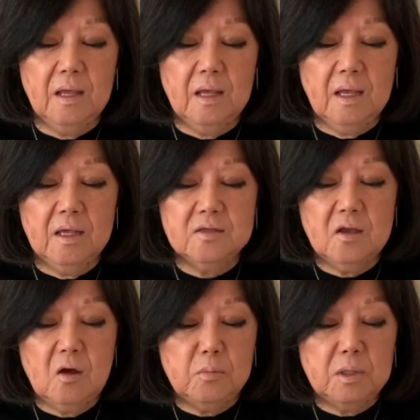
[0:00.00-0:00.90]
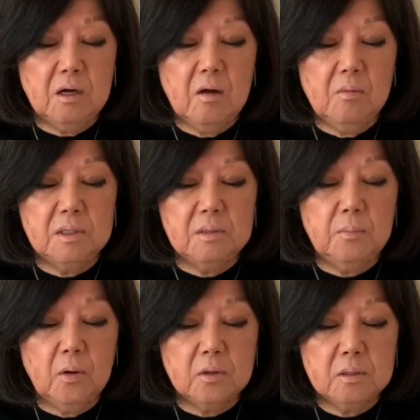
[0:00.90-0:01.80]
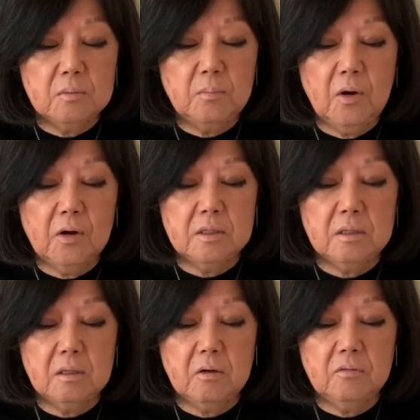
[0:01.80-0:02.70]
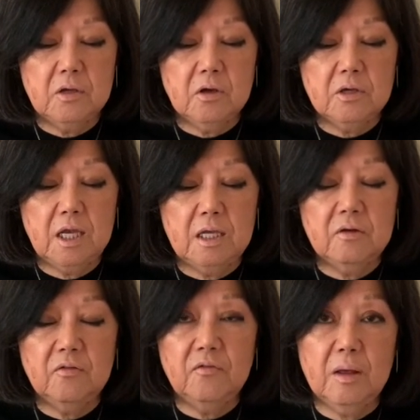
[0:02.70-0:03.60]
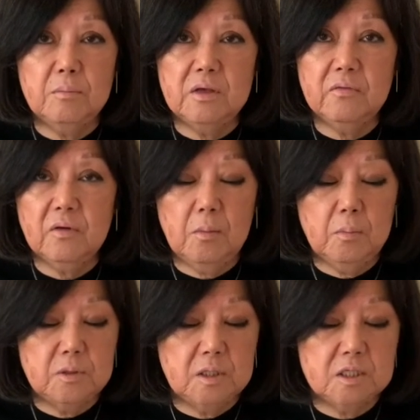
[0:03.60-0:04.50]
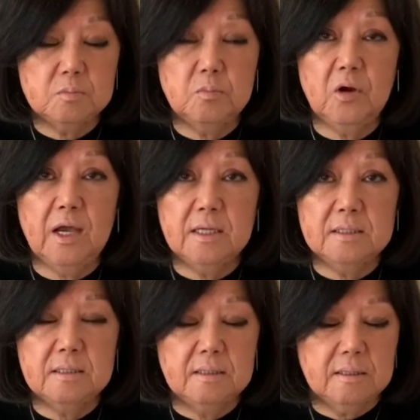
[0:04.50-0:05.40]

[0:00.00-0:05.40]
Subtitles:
has now become an important part of the Arcadia Family of Companies brand.